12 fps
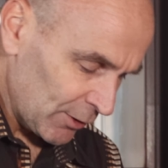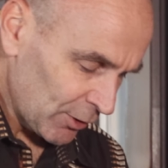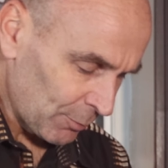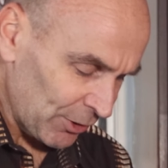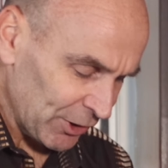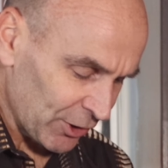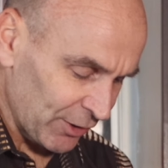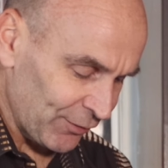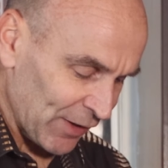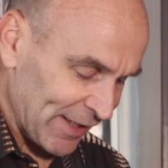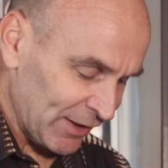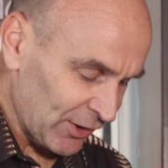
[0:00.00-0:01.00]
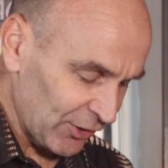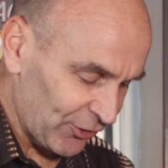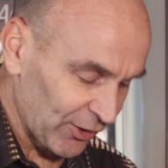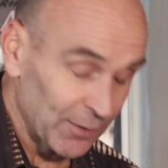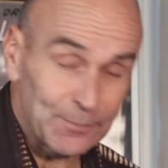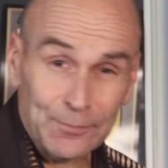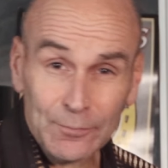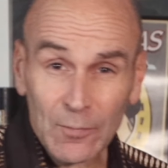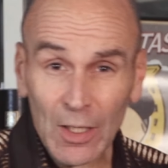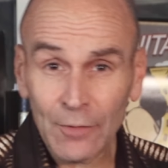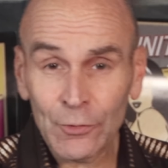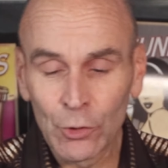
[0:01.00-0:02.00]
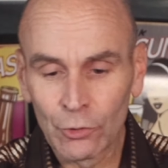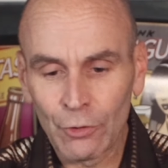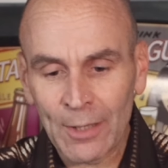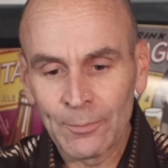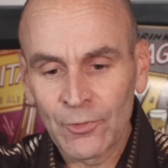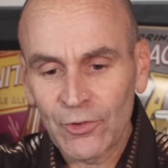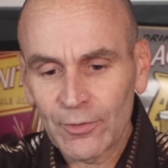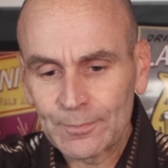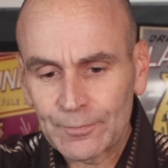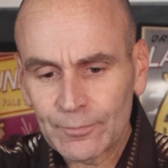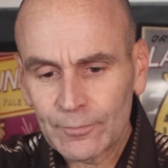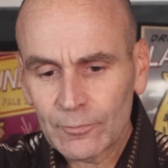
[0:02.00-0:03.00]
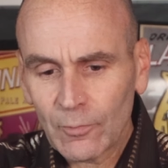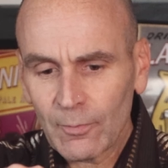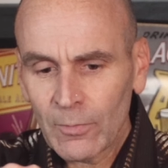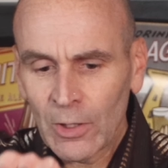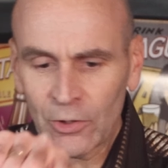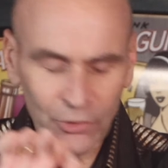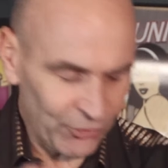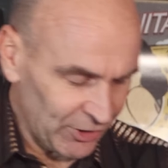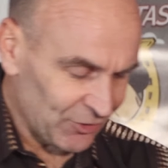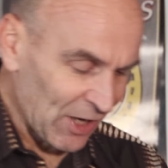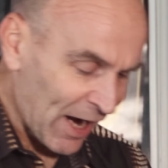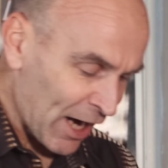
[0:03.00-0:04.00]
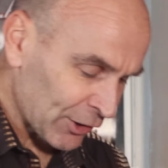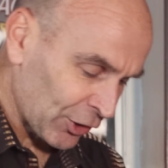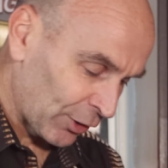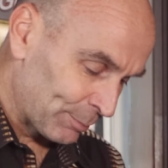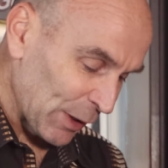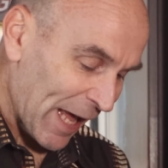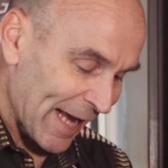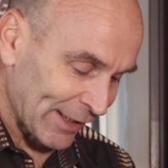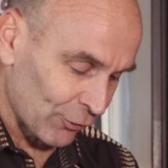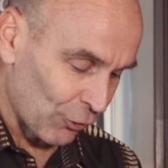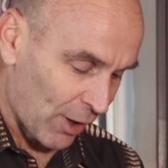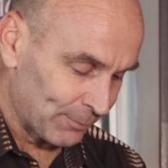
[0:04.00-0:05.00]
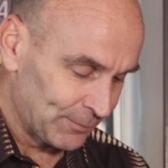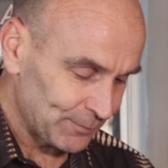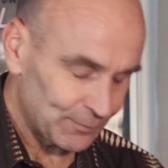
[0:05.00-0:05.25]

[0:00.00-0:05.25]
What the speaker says: Now what you're going to find is that a few rums, you'll see dark or black rum